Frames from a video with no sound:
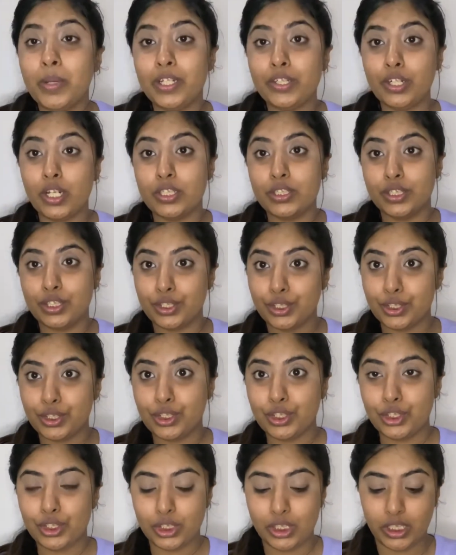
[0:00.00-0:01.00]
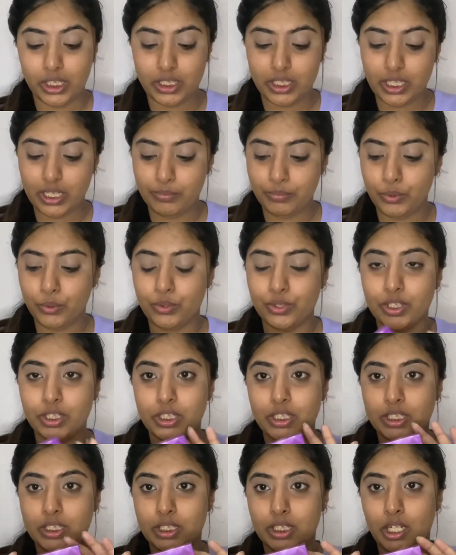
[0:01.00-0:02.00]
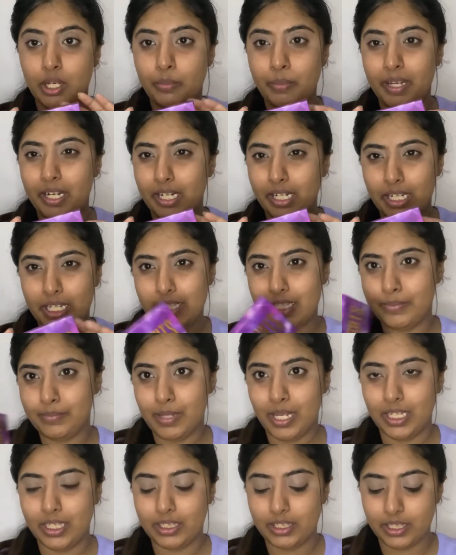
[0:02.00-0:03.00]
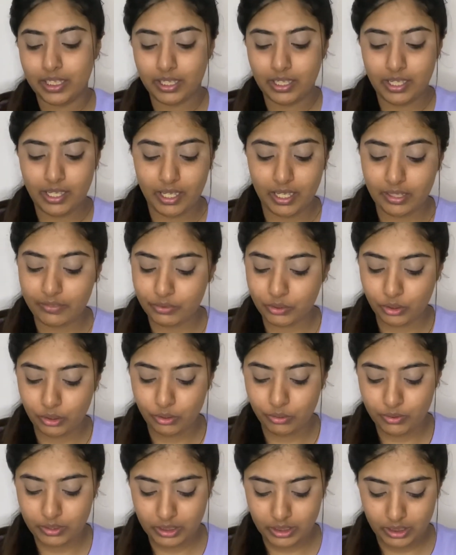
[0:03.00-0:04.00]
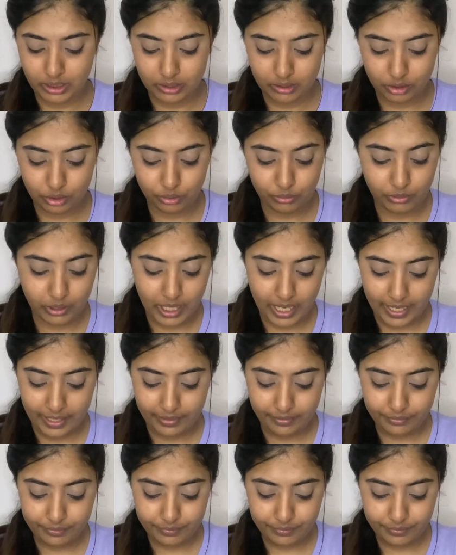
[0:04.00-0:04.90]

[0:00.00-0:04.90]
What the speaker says: transition shade, I'm using this Violet Lights palette that I had. You can use any that you have.